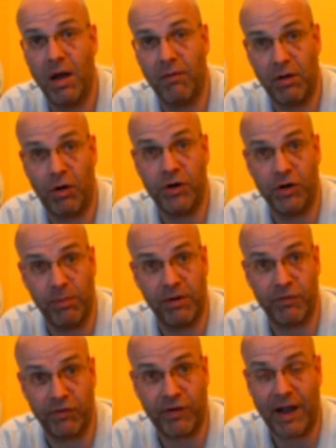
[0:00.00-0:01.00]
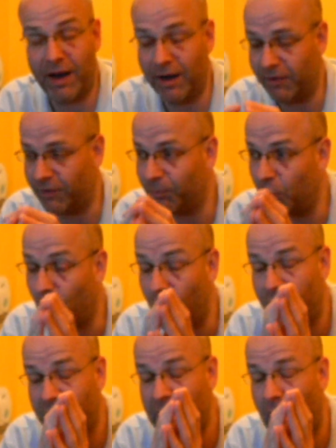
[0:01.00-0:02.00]
of line doublers and scalers
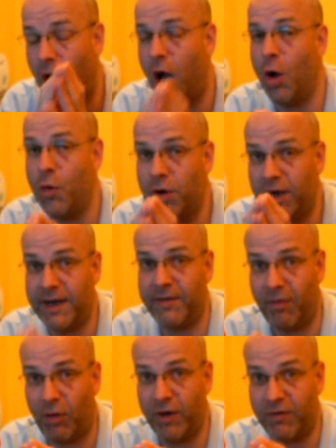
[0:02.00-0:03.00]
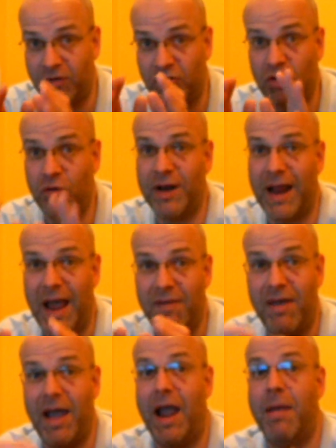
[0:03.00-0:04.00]
were the only devices you could
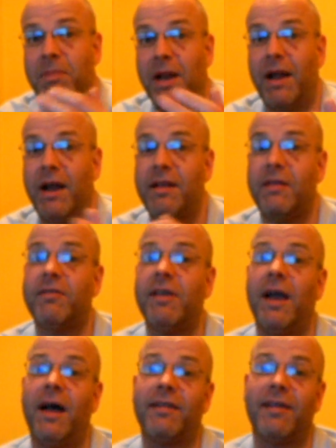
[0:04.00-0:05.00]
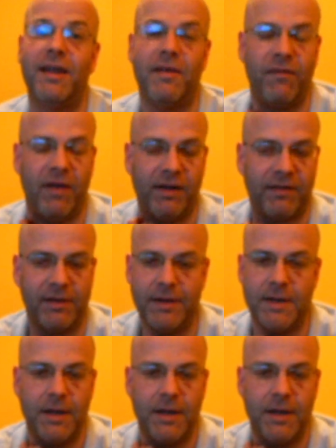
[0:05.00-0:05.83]
ever emulate this CRT effect.